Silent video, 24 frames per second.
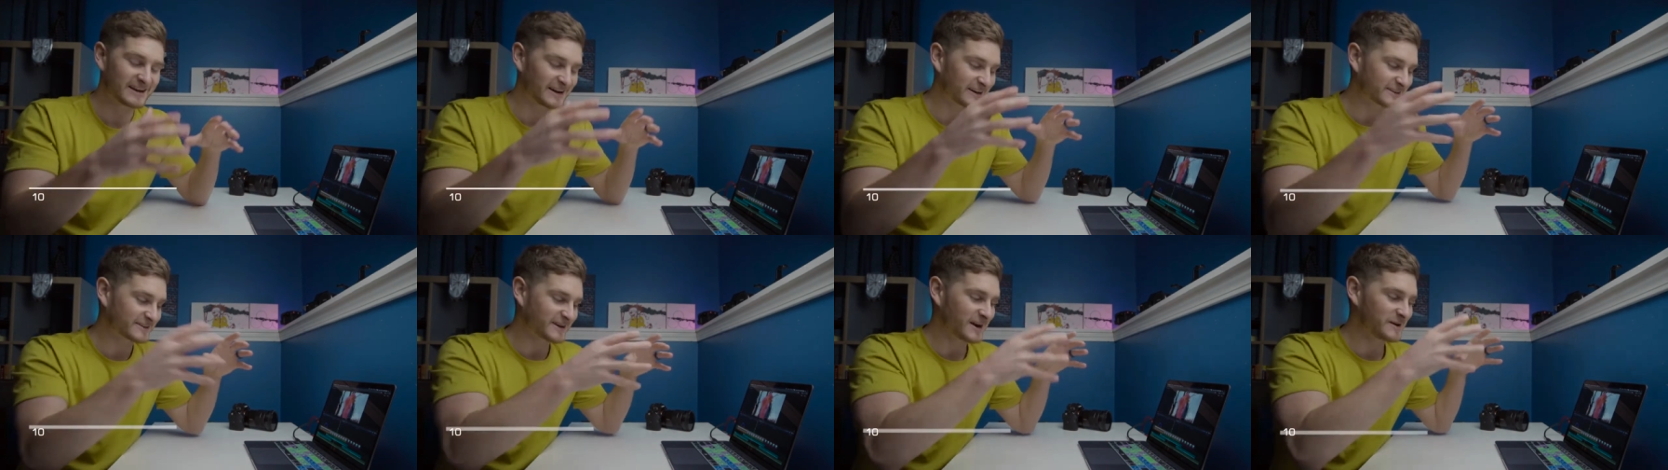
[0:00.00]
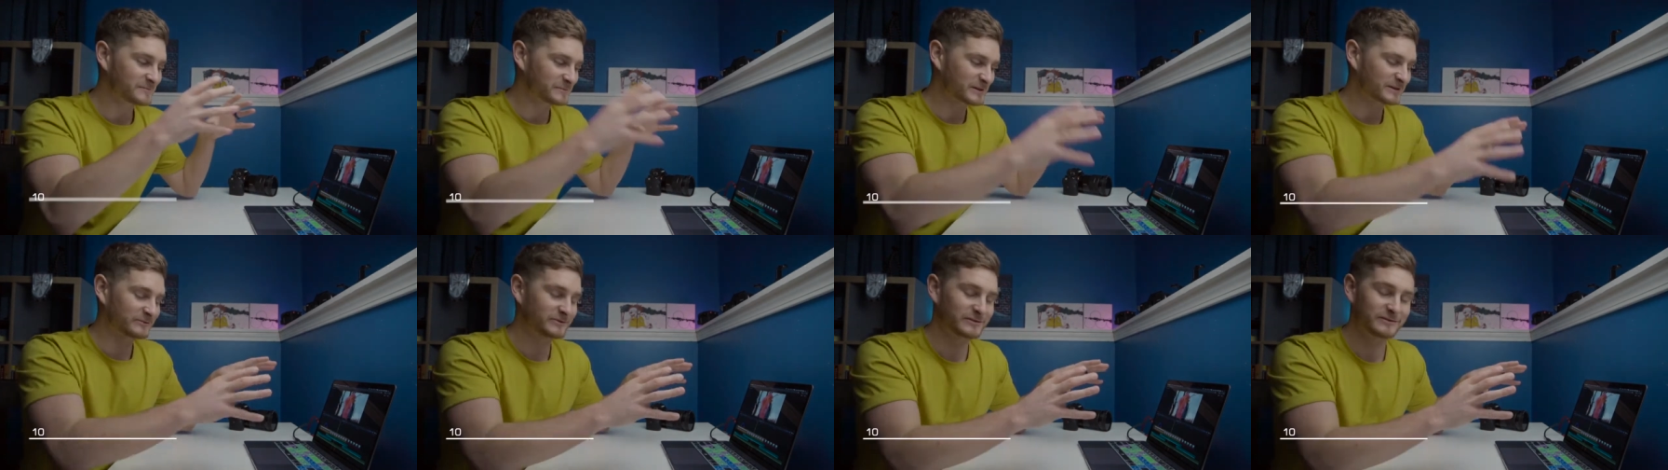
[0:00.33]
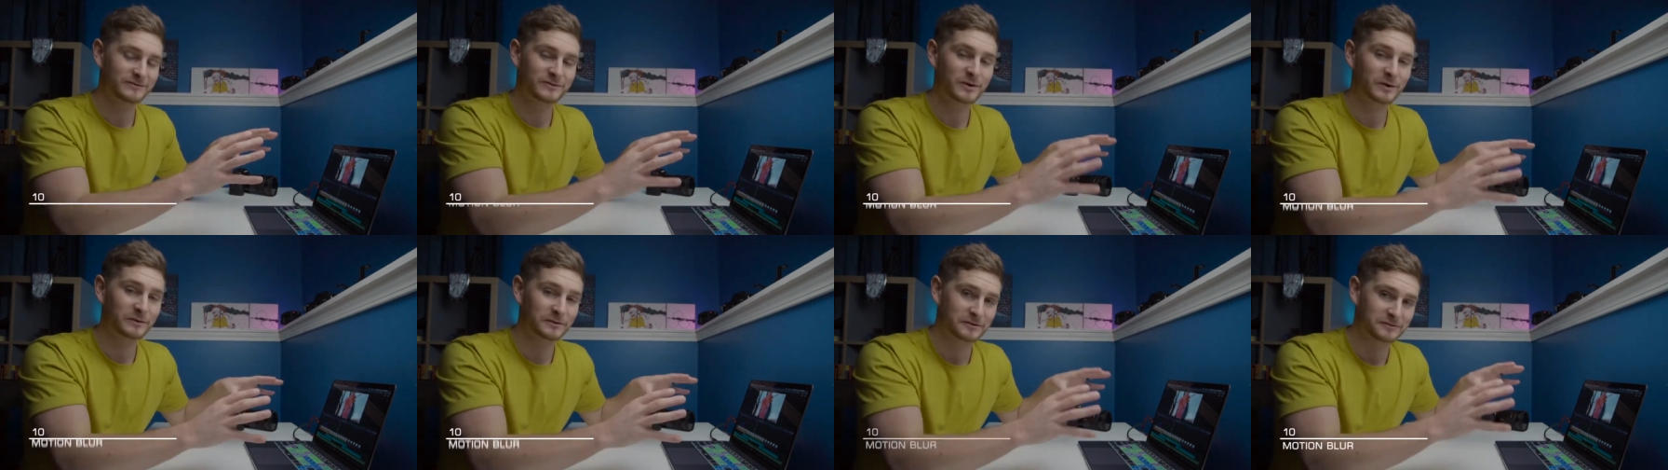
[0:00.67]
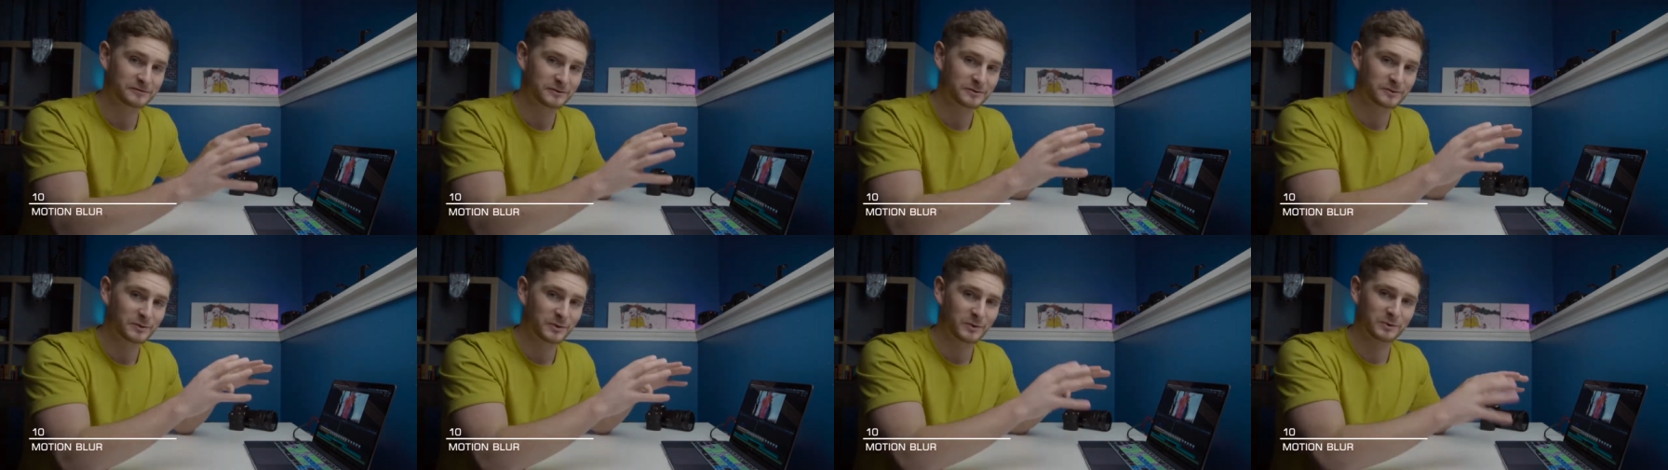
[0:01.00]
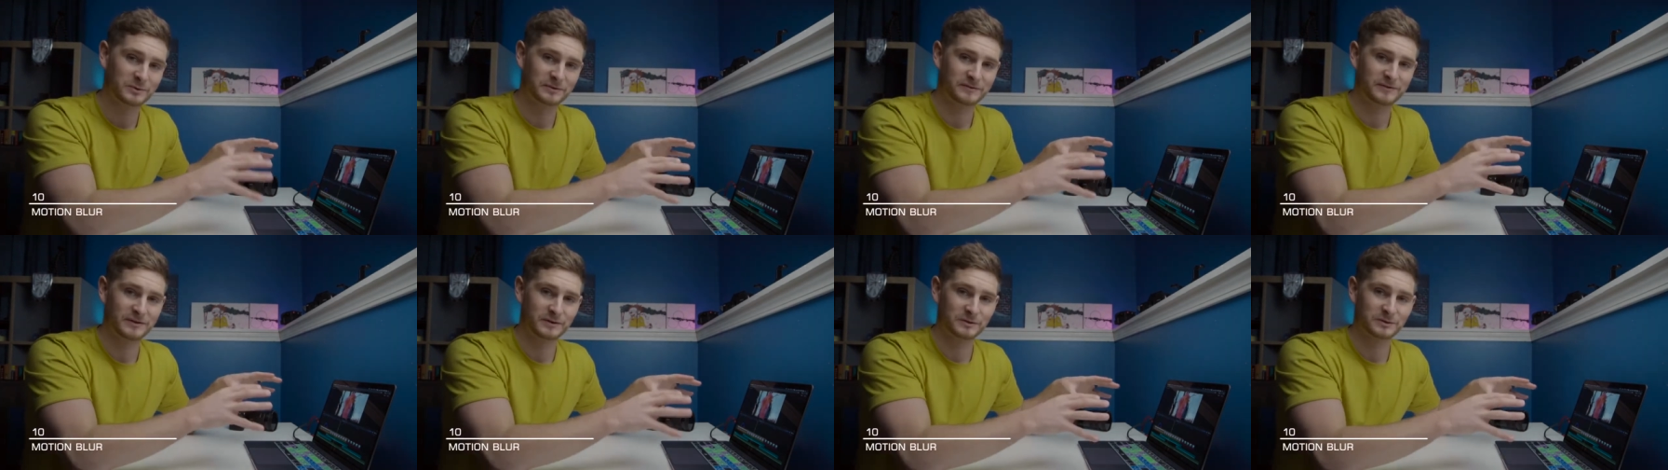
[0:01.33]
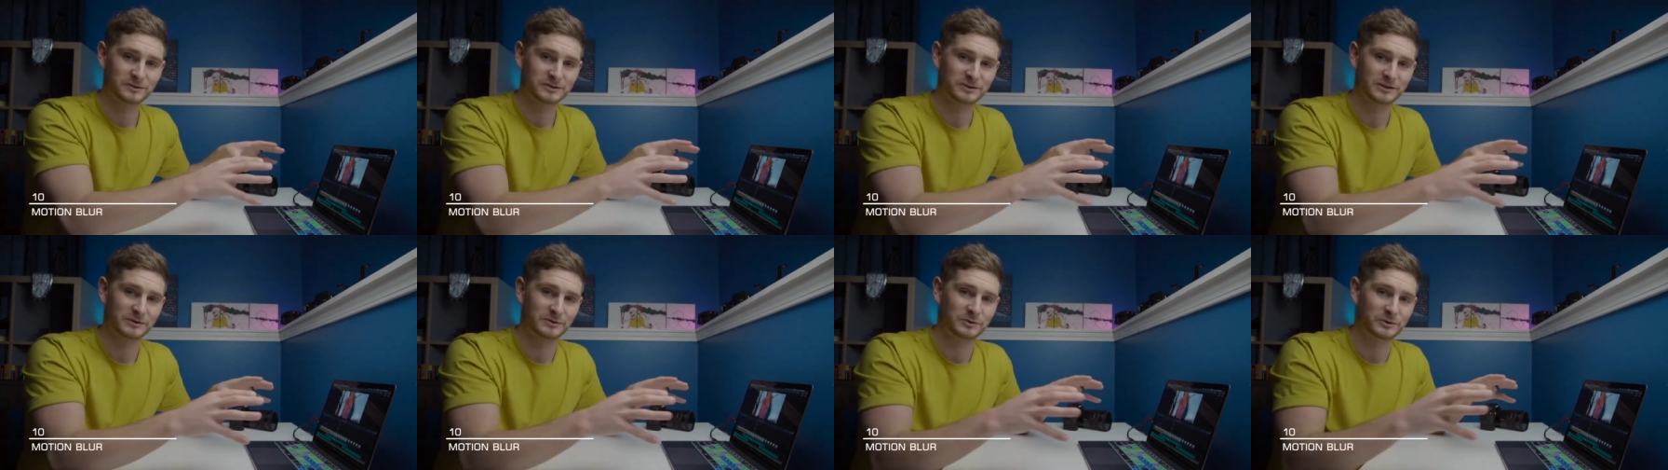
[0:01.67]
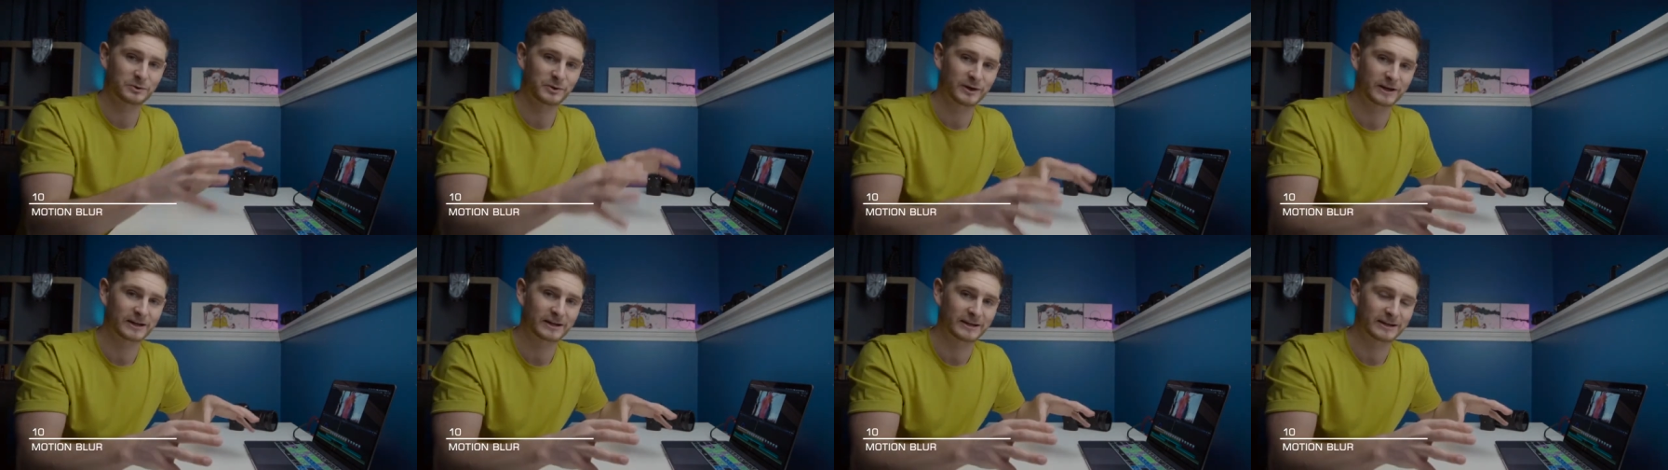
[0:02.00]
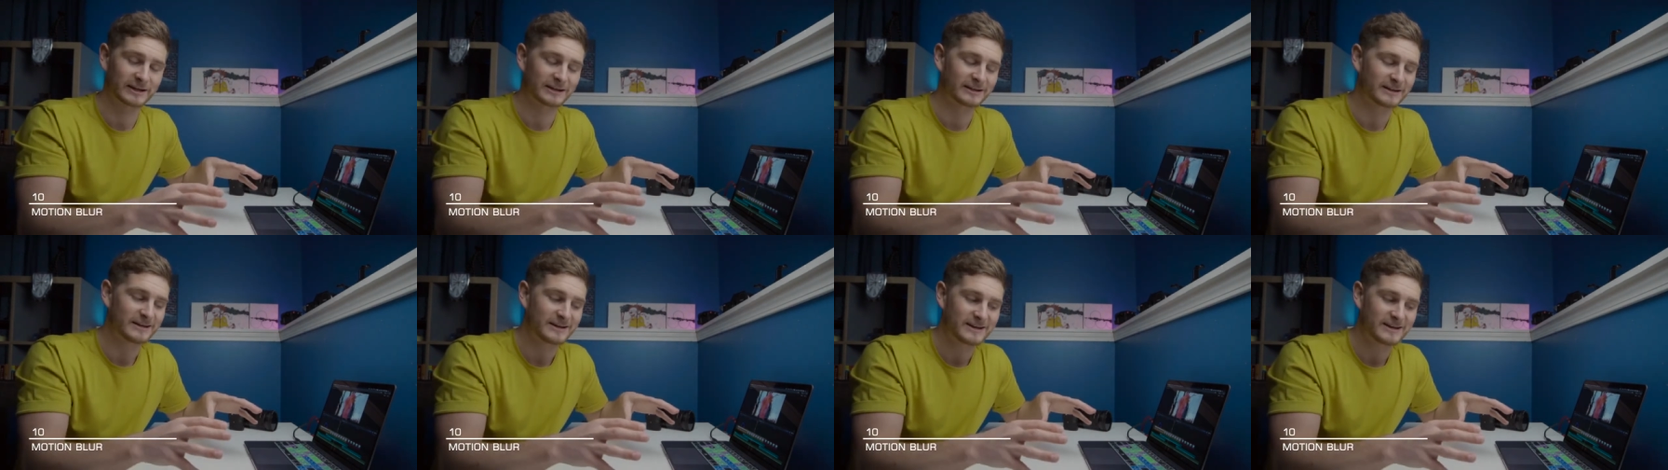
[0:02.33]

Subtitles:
I can't believe we've gotten through all of those so quickly.